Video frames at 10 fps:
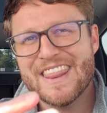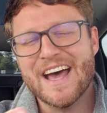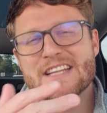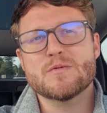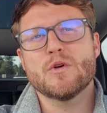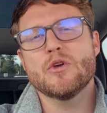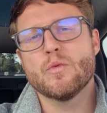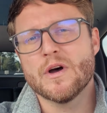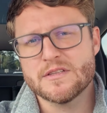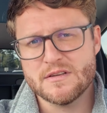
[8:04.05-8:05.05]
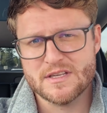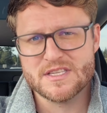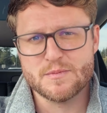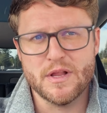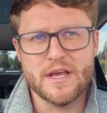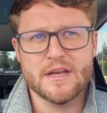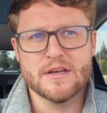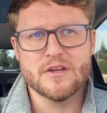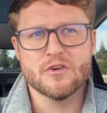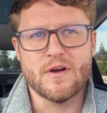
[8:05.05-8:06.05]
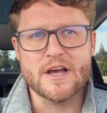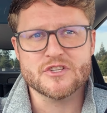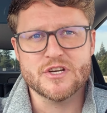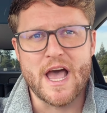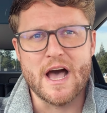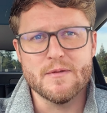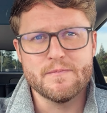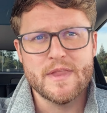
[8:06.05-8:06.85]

that's where you want to explain your rationale.